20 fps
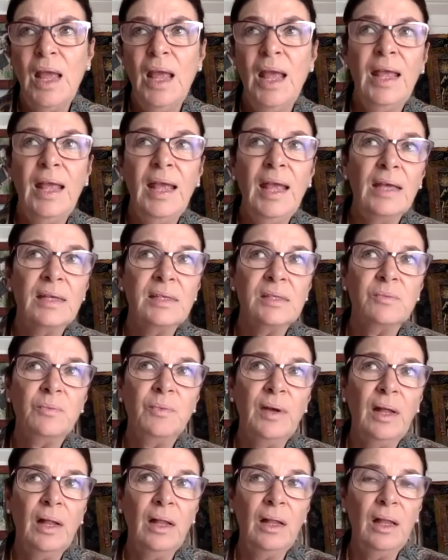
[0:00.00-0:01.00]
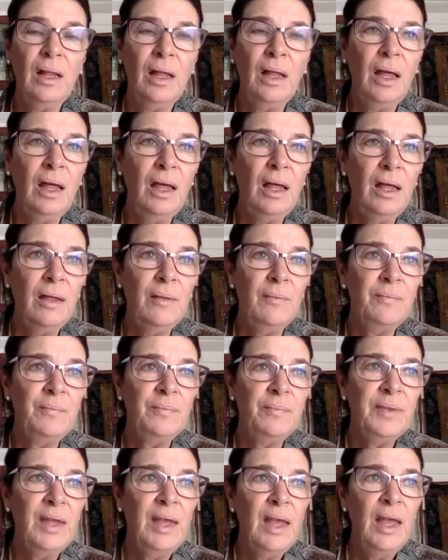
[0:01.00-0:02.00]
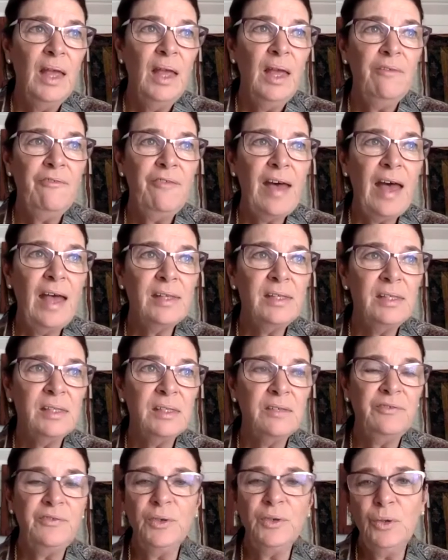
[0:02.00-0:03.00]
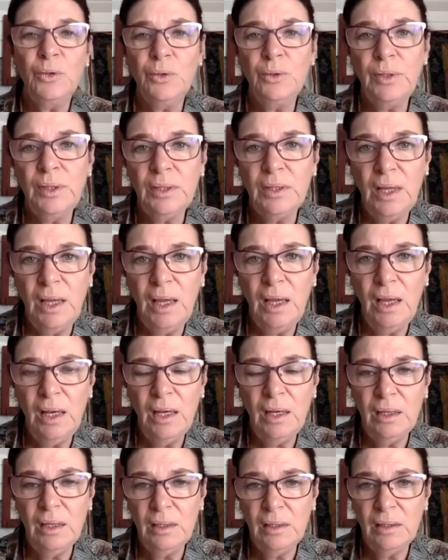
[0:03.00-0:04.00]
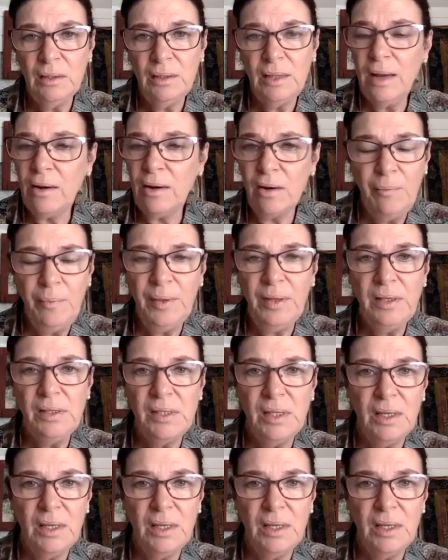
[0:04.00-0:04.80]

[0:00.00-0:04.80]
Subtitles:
Yes, well, fast food in therapies,